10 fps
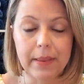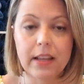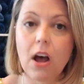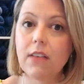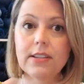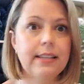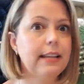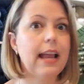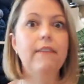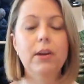And then all of a
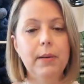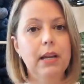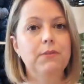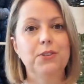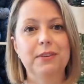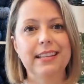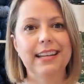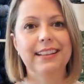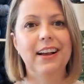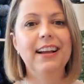sudden, everybody was doing the
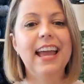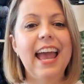Knitalong.